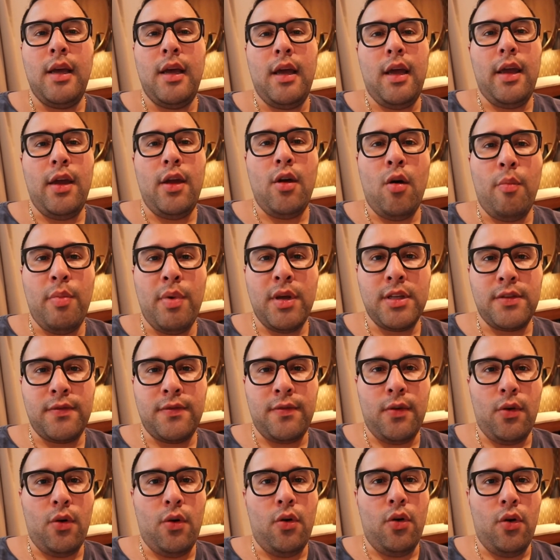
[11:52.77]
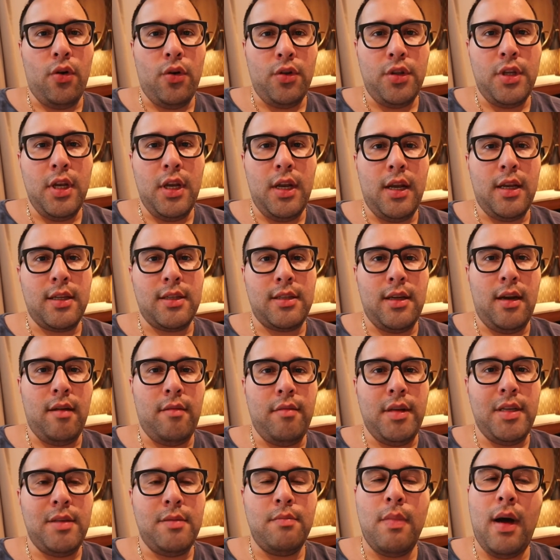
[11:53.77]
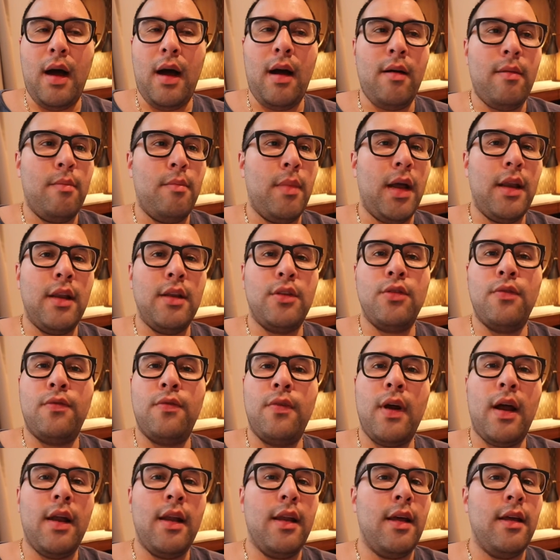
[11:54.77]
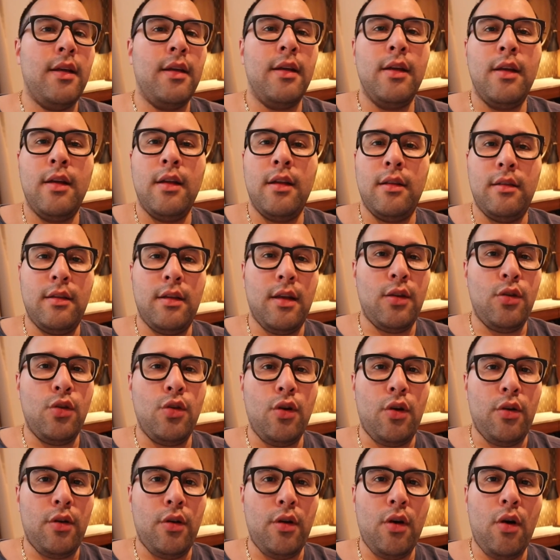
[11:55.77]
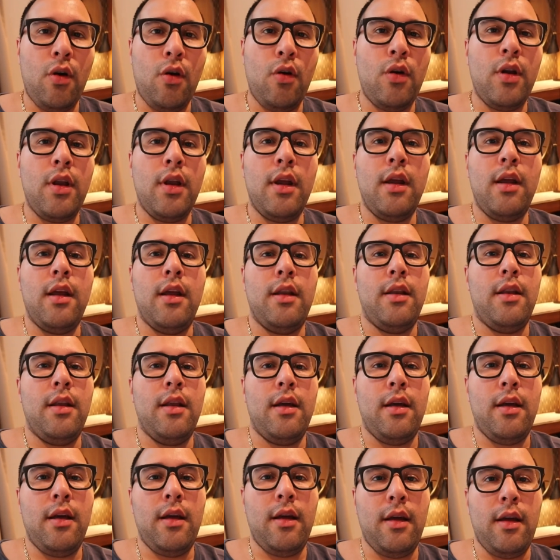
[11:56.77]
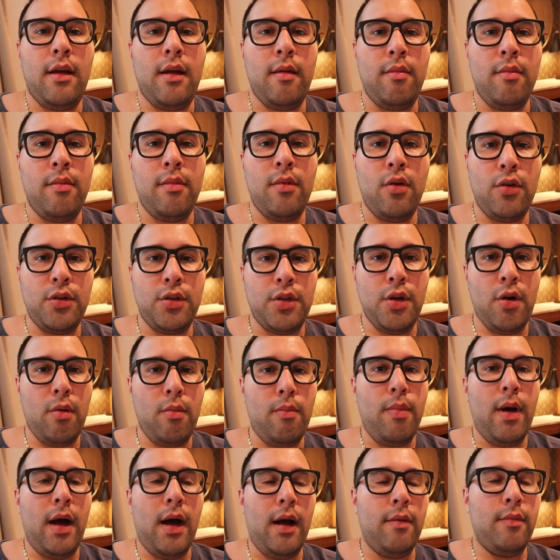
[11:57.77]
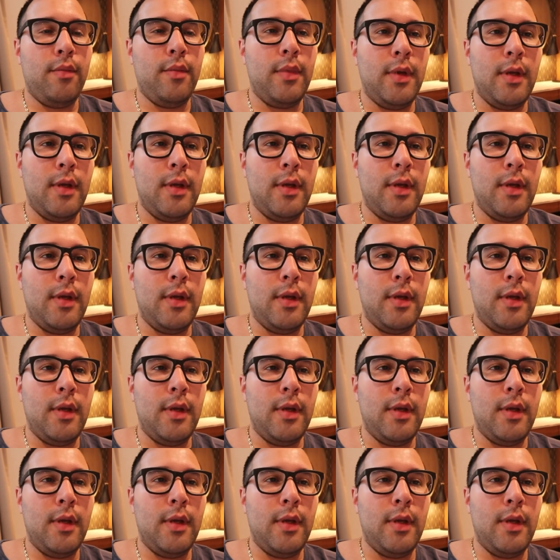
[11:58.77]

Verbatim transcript: It opens for dinner service, but Monday to Friday, they don't, only in the hotel bar.